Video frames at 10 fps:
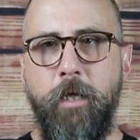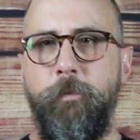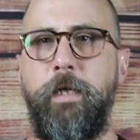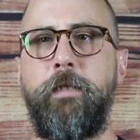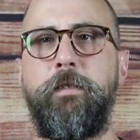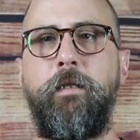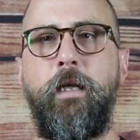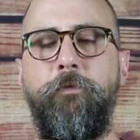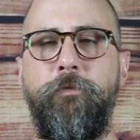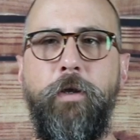Because
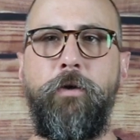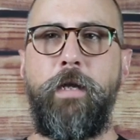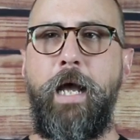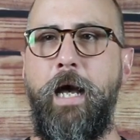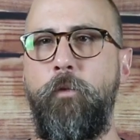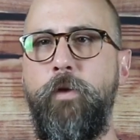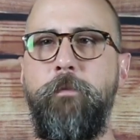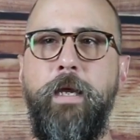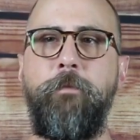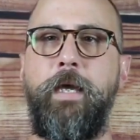if they're not, we
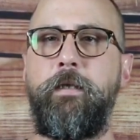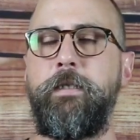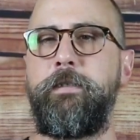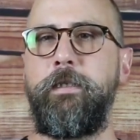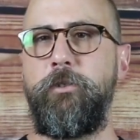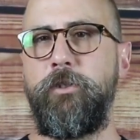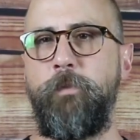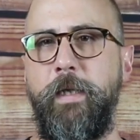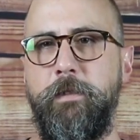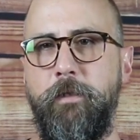may make decisions
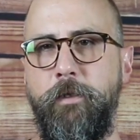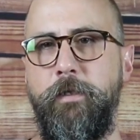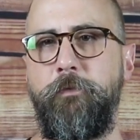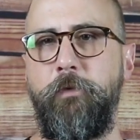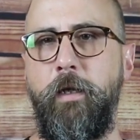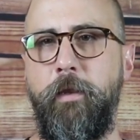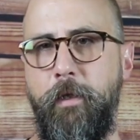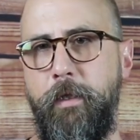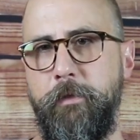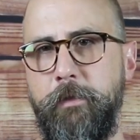based on different
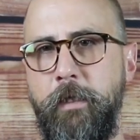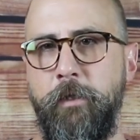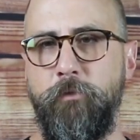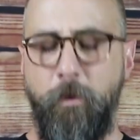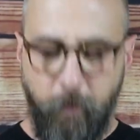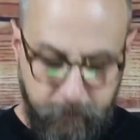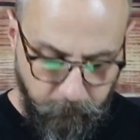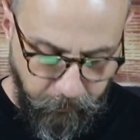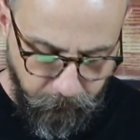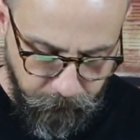things. So we want
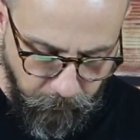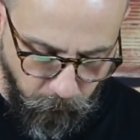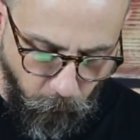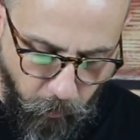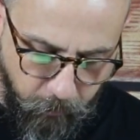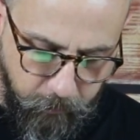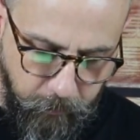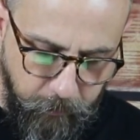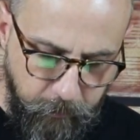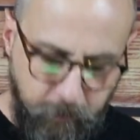somebody who's going to walk
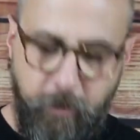the